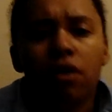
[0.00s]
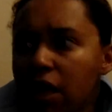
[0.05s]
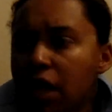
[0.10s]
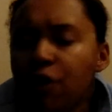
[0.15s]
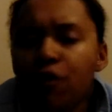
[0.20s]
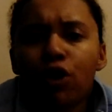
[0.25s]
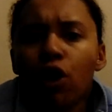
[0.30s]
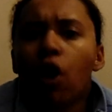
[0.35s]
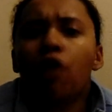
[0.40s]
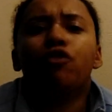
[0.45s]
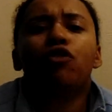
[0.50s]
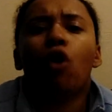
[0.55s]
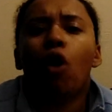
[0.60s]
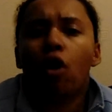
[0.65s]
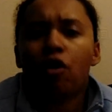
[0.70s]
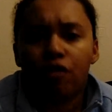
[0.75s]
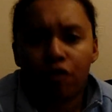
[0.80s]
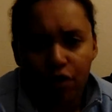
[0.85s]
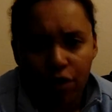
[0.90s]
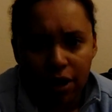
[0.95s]
even after
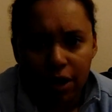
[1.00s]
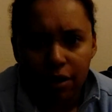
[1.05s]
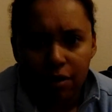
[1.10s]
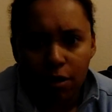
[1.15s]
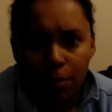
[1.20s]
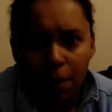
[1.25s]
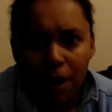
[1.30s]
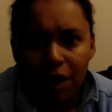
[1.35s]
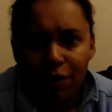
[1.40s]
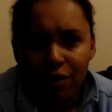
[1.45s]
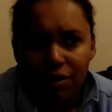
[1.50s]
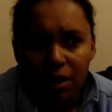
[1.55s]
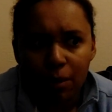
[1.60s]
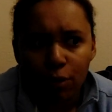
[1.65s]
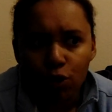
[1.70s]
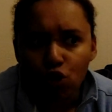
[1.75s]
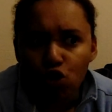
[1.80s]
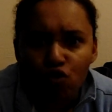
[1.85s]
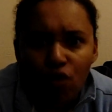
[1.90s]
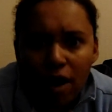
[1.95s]
offering to pay for
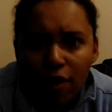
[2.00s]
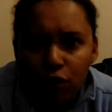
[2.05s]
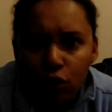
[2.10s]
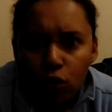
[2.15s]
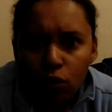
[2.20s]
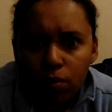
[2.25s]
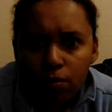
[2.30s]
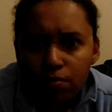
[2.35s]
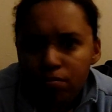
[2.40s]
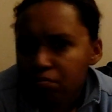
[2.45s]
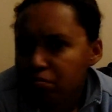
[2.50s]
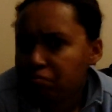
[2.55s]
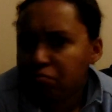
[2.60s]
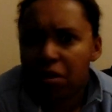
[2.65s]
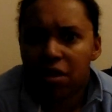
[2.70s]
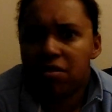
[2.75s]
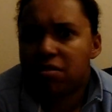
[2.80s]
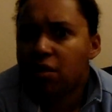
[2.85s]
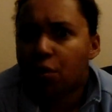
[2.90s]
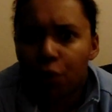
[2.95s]
someone's travel,
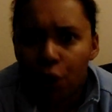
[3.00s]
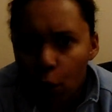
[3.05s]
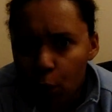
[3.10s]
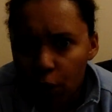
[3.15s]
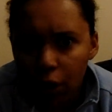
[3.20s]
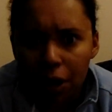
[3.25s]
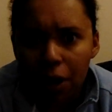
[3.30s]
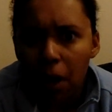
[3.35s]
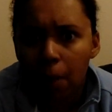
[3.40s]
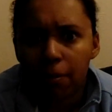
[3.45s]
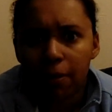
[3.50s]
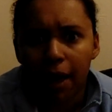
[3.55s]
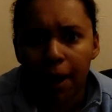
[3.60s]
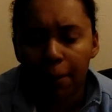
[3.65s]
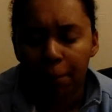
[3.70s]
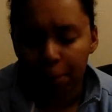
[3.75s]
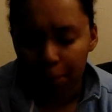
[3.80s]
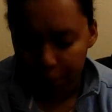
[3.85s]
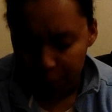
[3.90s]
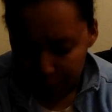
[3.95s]
they still don't want to come
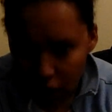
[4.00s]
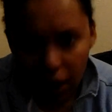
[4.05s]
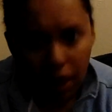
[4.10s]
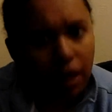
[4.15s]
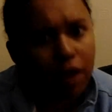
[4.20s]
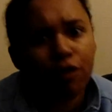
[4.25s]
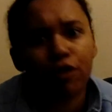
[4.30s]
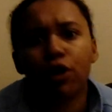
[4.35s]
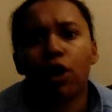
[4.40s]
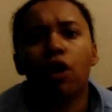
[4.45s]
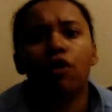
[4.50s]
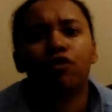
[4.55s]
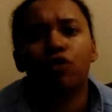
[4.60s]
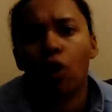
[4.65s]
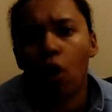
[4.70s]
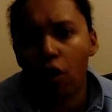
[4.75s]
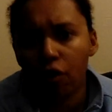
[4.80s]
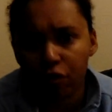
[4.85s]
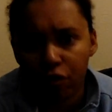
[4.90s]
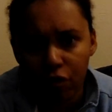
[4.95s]
down. Even
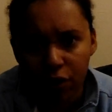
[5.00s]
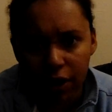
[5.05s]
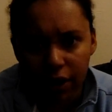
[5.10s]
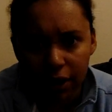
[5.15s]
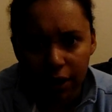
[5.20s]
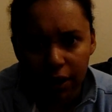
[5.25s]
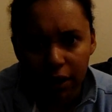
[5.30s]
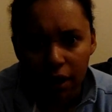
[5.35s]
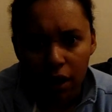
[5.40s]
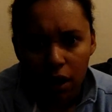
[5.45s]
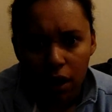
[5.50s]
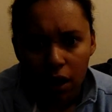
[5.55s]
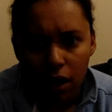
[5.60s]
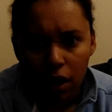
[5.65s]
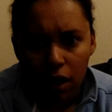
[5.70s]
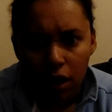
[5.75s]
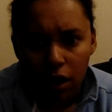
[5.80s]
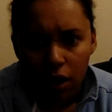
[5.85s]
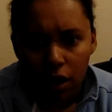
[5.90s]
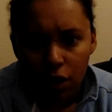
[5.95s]
after offering
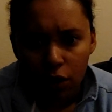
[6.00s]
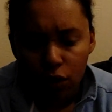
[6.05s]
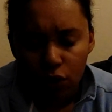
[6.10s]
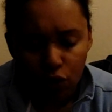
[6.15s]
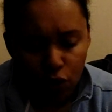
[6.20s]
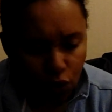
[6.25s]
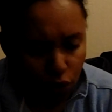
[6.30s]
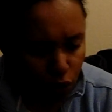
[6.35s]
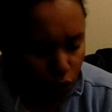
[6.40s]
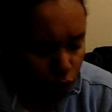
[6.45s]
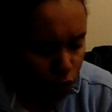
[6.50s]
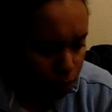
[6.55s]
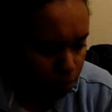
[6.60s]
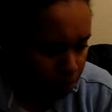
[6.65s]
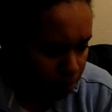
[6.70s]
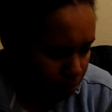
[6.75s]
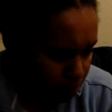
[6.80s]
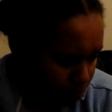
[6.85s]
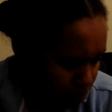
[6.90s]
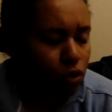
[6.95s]
to
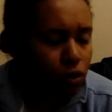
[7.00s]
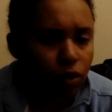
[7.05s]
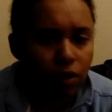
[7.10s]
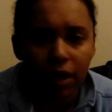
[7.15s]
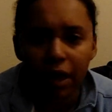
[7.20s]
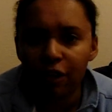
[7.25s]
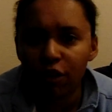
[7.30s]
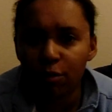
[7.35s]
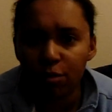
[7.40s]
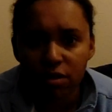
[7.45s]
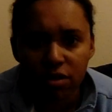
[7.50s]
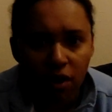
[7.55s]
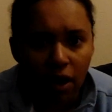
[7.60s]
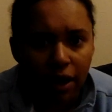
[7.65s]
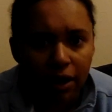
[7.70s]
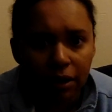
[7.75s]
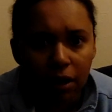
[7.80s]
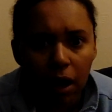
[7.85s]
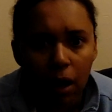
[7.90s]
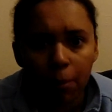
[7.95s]
get them
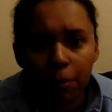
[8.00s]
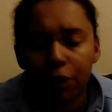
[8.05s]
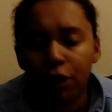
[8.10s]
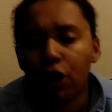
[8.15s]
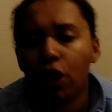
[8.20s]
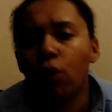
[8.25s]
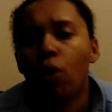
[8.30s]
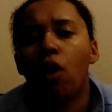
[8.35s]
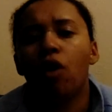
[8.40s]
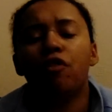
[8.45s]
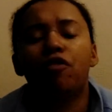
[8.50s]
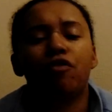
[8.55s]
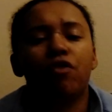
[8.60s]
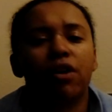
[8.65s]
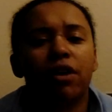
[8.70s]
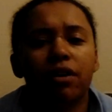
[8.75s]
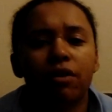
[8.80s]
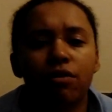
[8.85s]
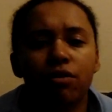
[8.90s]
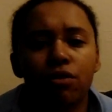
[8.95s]
signed up, you know,
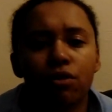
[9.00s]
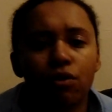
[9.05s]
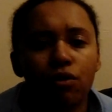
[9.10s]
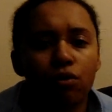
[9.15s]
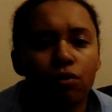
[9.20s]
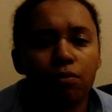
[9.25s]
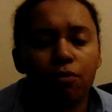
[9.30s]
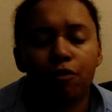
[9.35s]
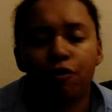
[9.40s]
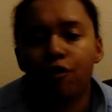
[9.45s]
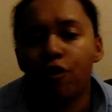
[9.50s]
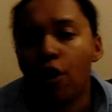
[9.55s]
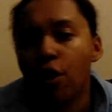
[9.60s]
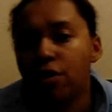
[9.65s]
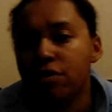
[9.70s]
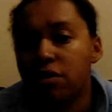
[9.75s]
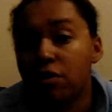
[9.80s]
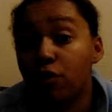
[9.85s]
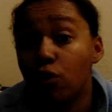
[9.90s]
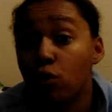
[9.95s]
offering to
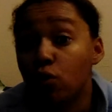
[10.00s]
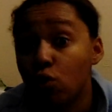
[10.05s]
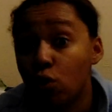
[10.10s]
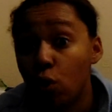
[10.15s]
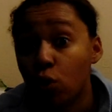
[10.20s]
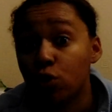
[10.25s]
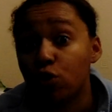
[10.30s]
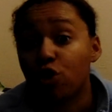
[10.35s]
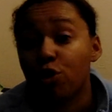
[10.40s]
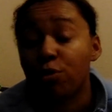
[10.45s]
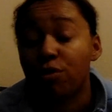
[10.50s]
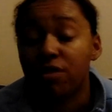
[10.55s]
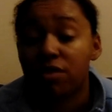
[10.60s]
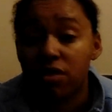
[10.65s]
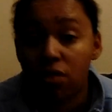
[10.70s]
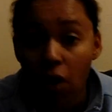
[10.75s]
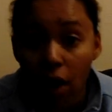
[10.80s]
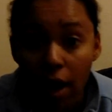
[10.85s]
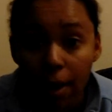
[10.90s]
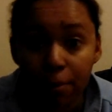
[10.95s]
first of all talk to them on
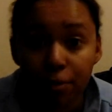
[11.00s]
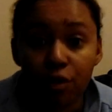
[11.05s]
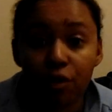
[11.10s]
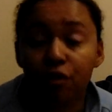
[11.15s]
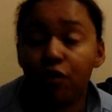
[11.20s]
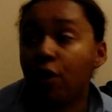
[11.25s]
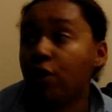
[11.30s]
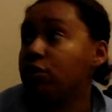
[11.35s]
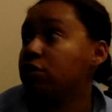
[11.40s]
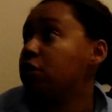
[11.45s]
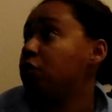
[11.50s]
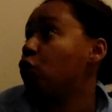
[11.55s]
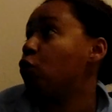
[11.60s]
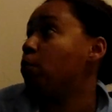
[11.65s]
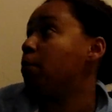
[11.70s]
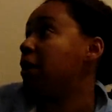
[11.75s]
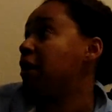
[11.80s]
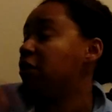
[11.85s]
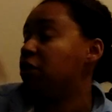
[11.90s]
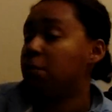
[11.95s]
Skype, to first of
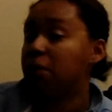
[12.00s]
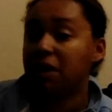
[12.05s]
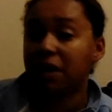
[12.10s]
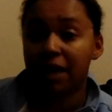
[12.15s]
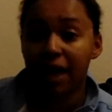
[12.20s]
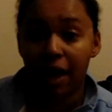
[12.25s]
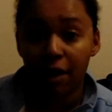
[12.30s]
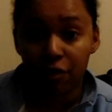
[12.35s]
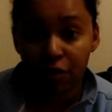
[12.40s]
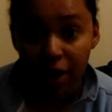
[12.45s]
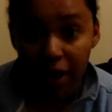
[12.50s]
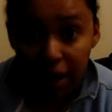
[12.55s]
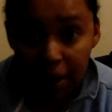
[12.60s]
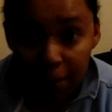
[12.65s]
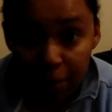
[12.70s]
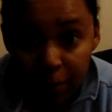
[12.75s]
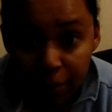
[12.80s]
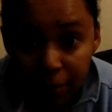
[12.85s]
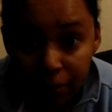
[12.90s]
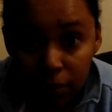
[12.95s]
all meet them in a cafe,
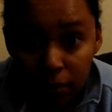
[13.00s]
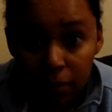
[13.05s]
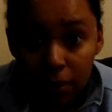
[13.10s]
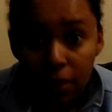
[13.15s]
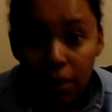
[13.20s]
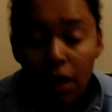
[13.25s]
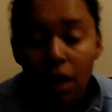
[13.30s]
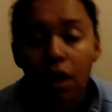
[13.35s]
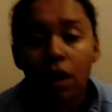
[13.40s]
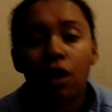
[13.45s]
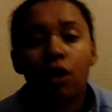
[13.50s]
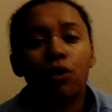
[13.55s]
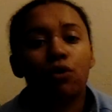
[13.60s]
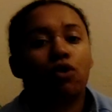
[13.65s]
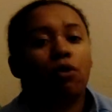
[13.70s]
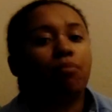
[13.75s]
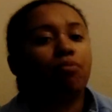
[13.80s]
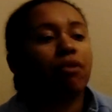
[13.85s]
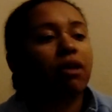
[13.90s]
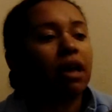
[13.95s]

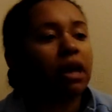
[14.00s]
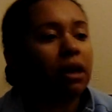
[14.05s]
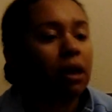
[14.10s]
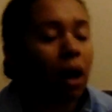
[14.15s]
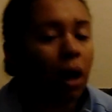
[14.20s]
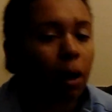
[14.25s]
to bring an